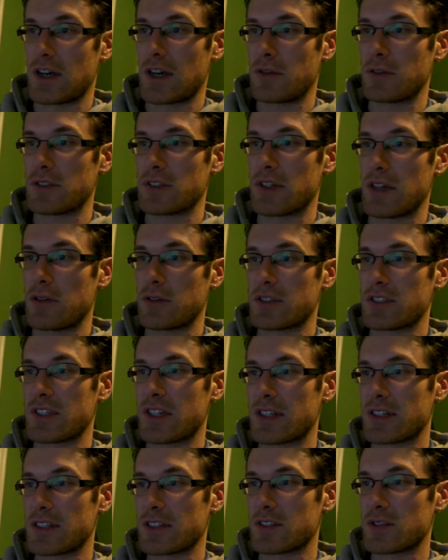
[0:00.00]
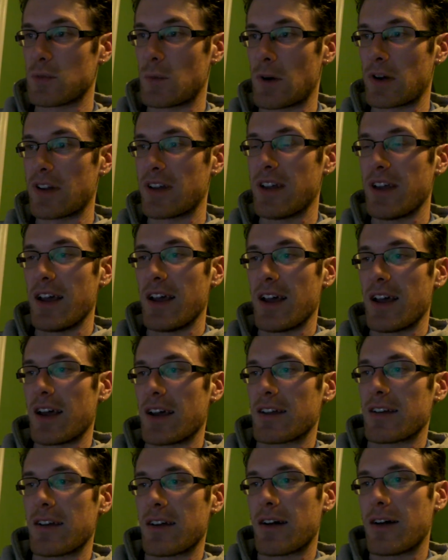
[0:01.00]
I was sent as one,
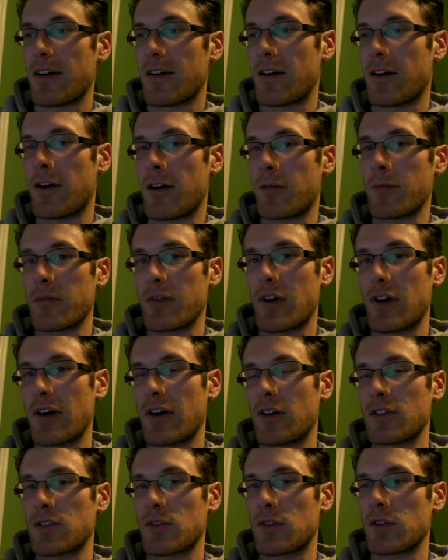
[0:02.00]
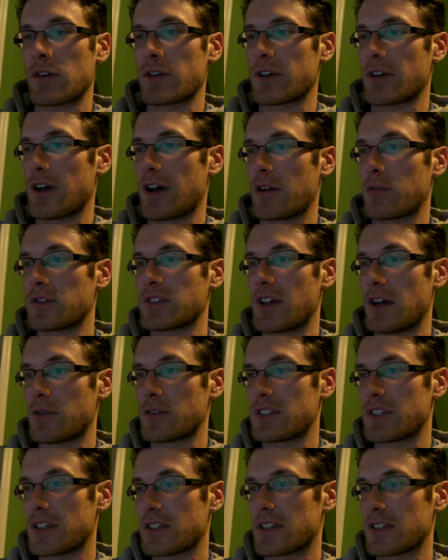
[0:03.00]
and I also learned I was
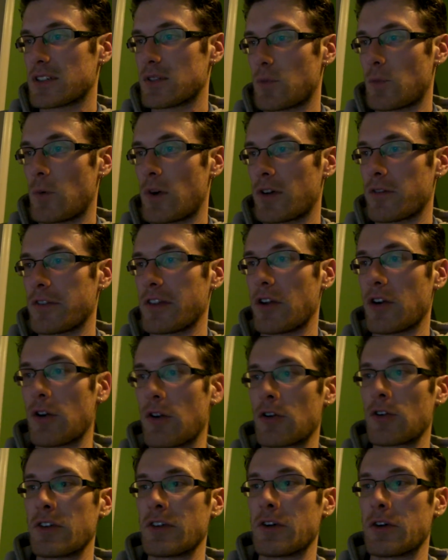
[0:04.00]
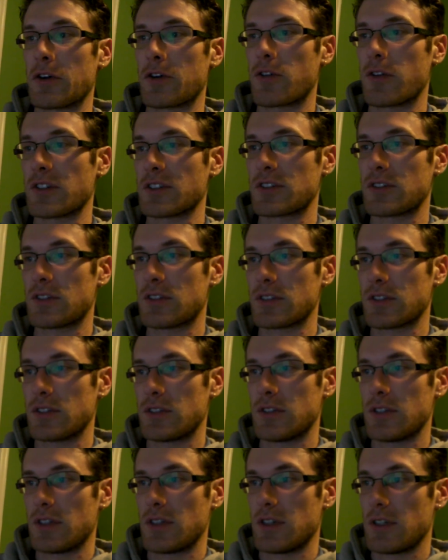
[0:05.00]
sent as one of the earlier crystals
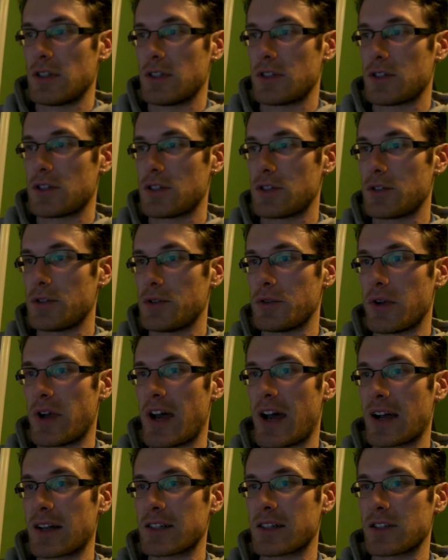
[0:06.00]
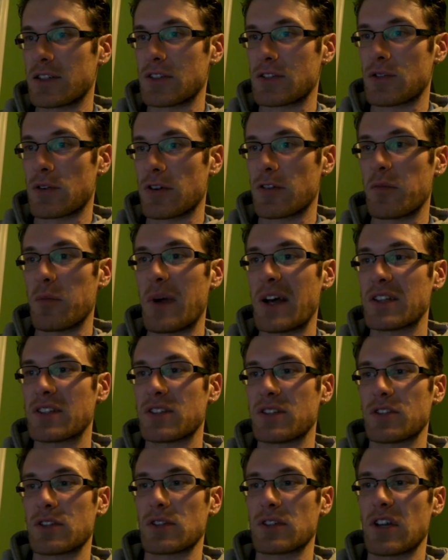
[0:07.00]
to act as a sort of
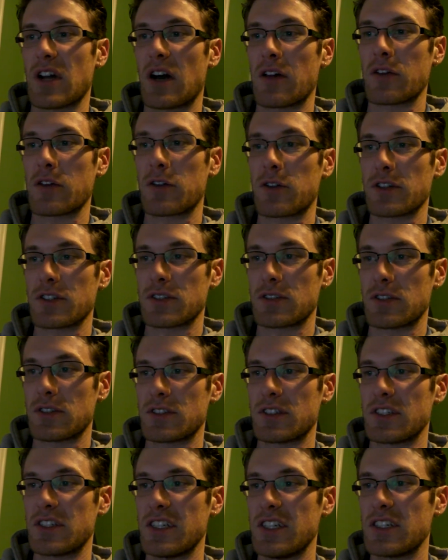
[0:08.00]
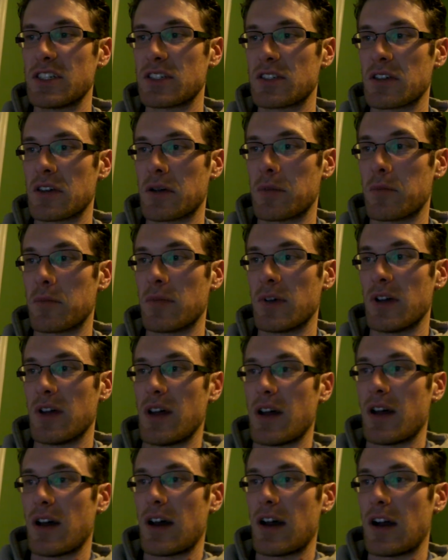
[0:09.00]
messenger to other crystals to teach them
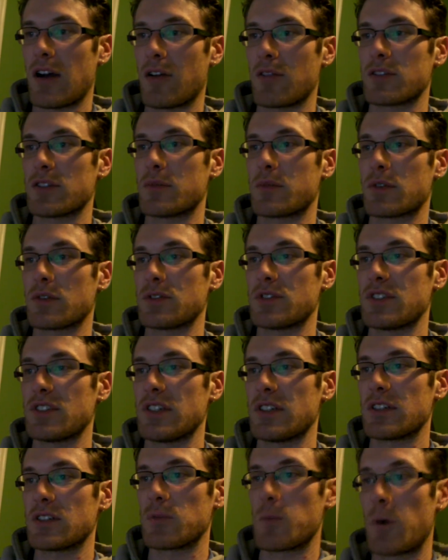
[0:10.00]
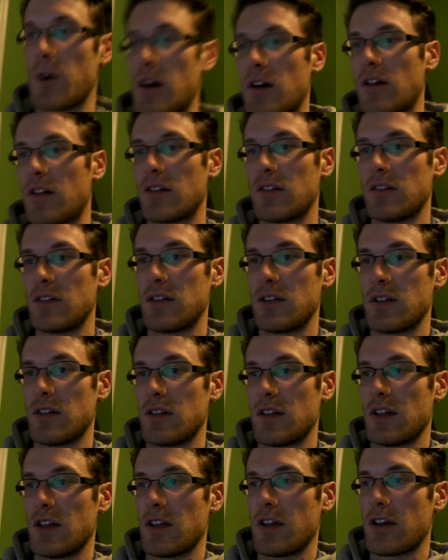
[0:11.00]
how to proceed as well,
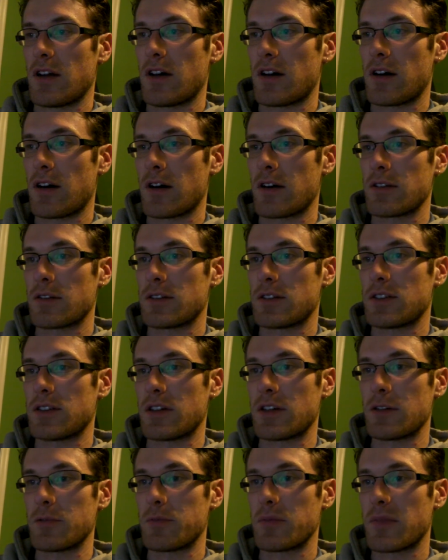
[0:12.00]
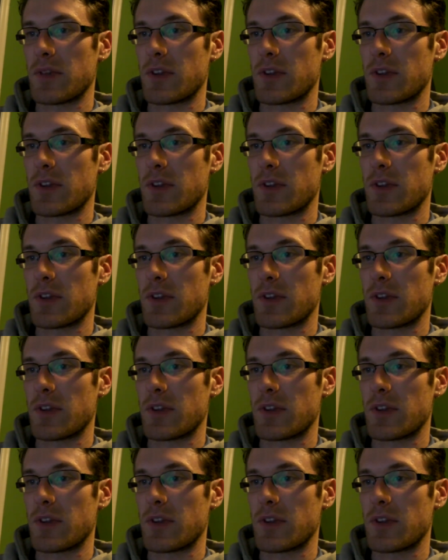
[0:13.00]
to